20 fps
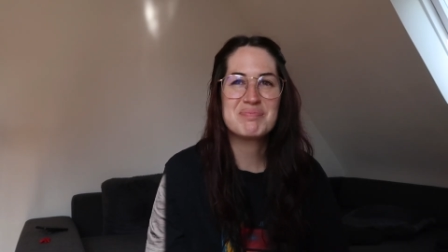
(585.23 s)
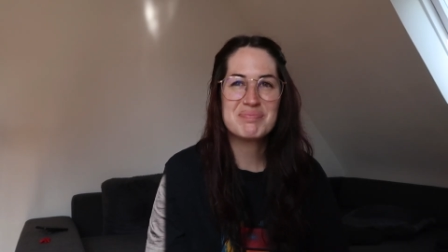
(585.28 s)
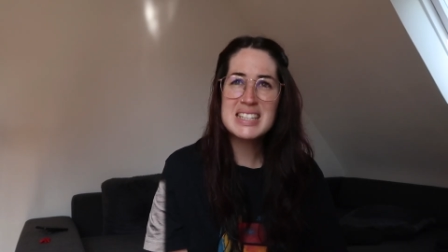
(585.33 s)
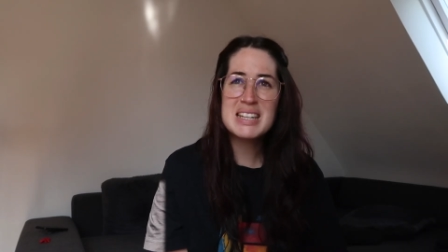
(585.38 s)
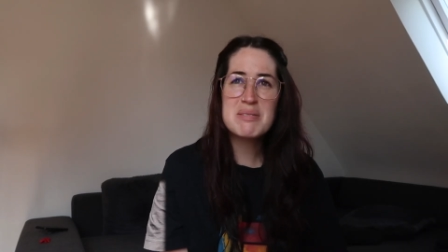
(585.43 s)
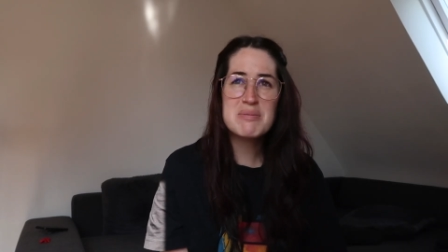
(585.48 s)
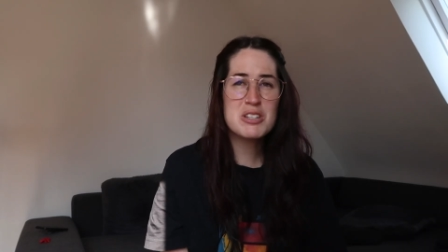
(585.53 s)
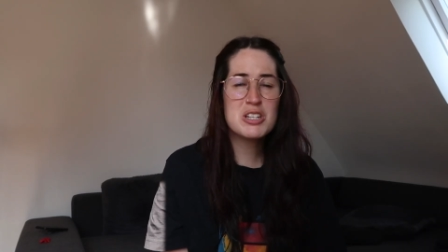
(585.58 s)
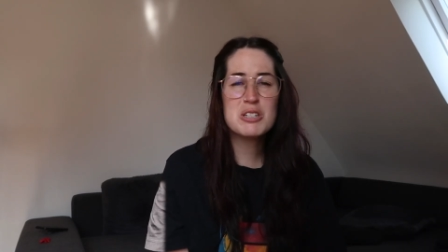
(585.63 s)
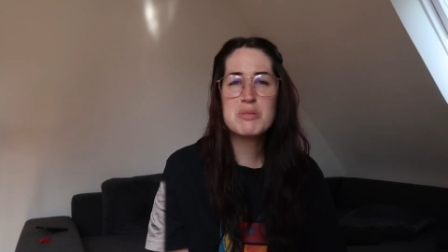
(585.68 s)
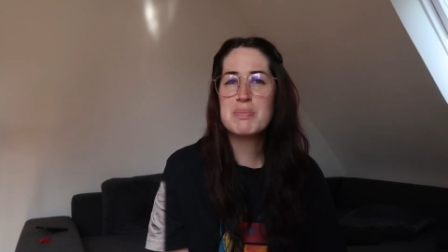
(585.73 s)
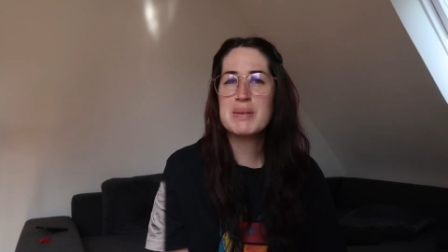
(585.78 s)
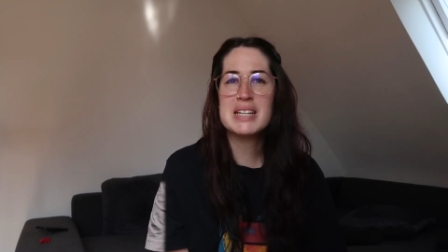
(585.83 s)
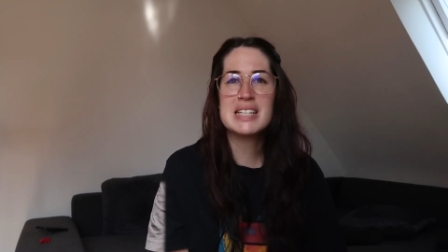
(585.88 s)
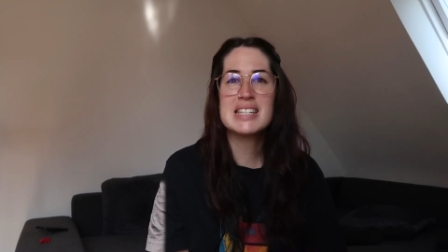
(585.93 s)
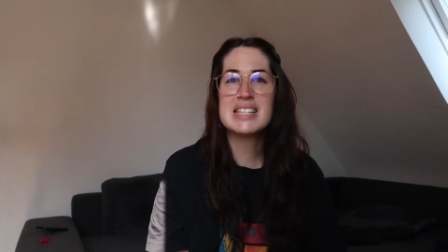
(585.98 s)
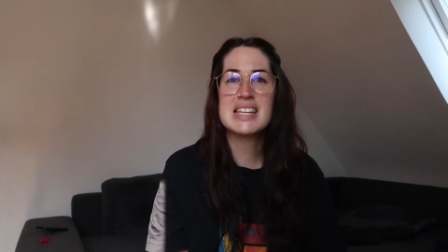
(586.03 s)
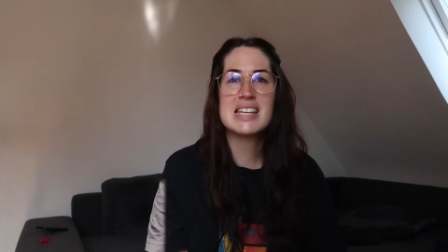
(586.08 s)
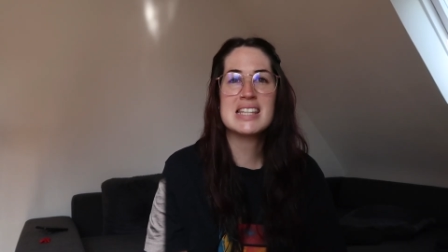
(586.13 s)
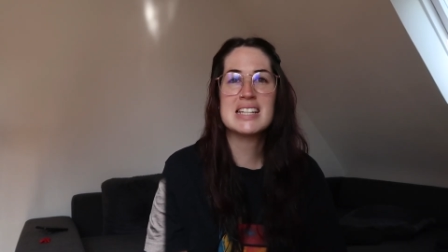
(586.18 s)
That just
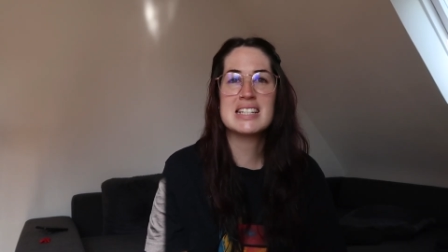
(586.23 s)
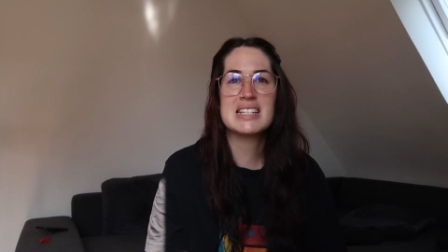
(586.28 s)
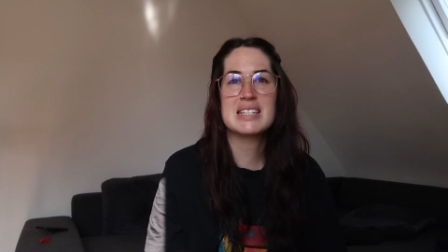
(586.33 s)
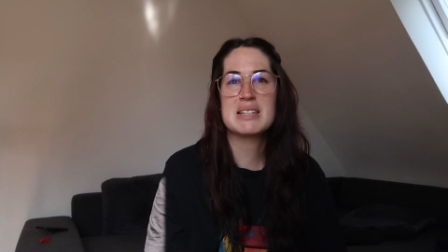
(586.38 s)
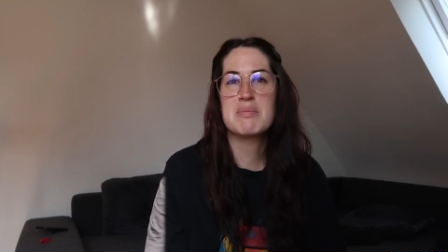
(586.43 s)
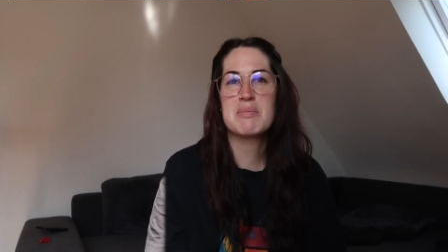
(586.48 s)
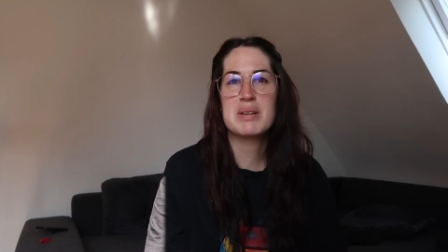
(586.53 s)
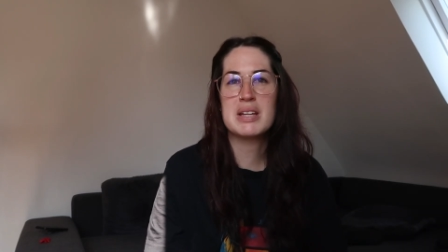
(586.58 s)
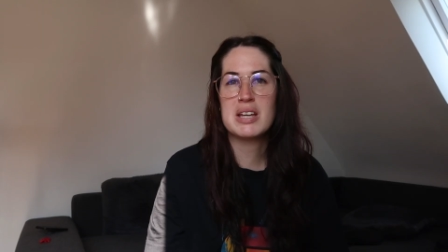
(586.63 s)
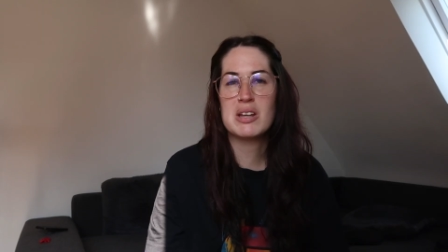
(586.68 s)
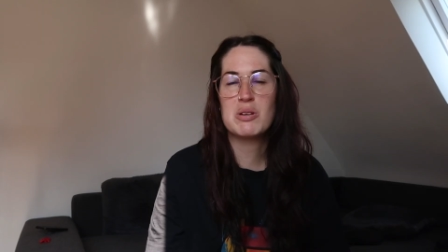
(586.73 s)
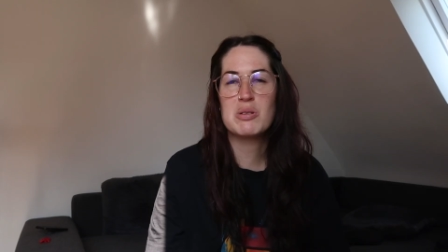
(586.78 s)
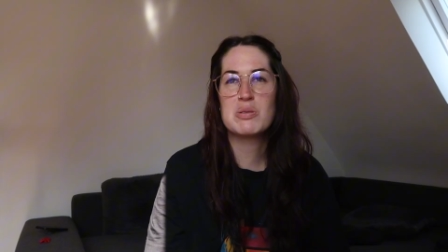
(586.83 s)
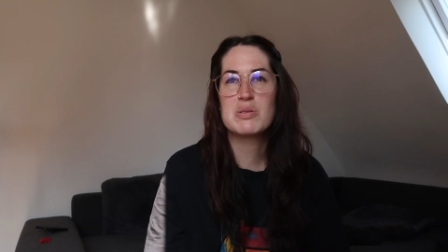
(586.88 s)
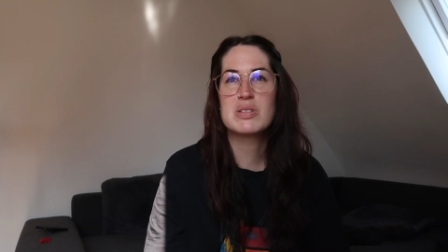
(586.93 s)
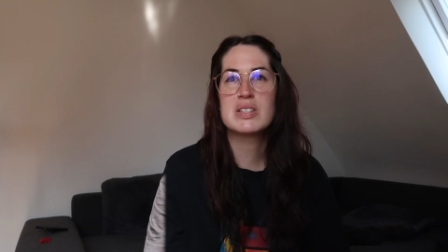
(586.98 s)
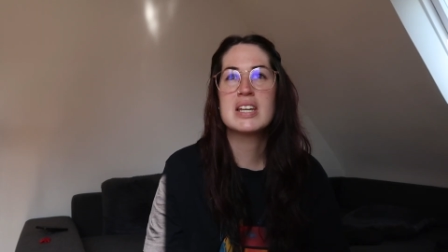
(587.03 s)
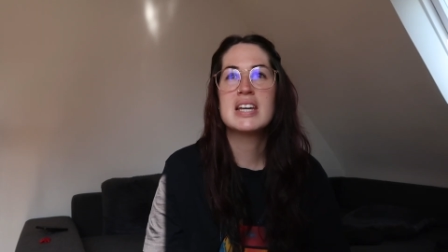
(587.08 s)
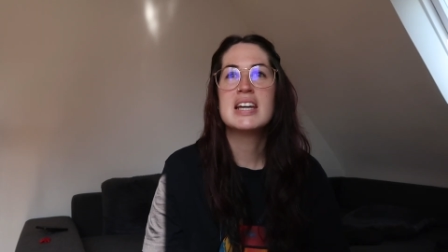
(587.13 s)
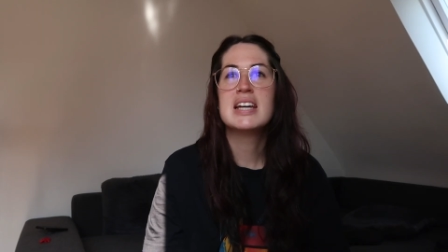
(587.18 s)
means that there's somebody
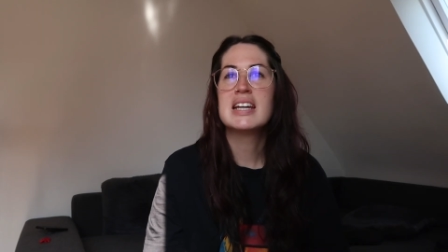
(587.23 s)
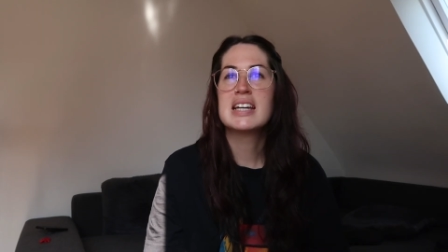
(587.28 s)
who's